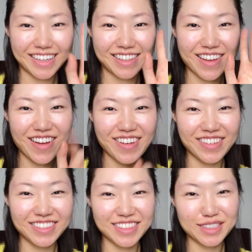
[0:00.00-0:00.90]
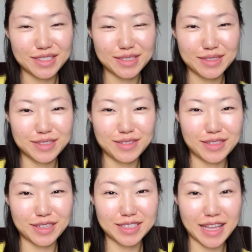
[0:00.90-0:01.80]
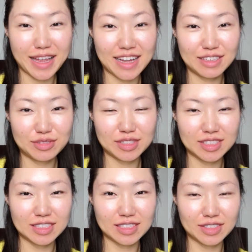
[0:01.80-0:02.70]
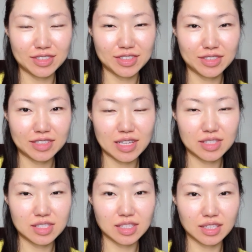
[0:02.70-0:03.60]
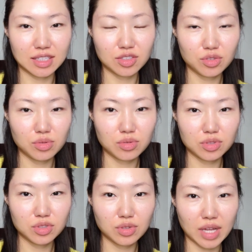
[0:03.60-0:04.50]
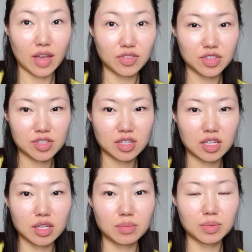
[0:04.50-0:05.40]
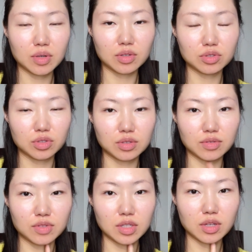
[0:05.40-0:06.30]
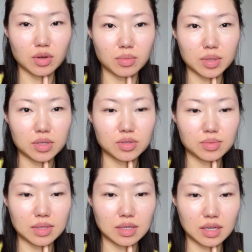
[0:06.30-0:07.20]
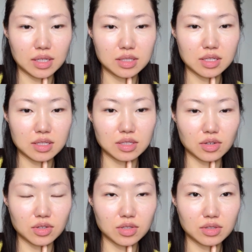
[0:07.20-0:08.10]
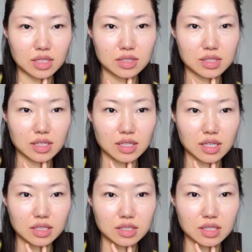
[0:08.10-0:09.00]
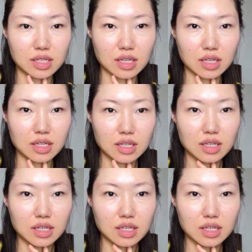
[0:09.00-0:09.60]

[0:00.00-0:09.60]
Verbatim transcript: Hello, this is a day after the oil cleansing. I do want to add this clip onto the video because when I did the oil cleansing yesterday,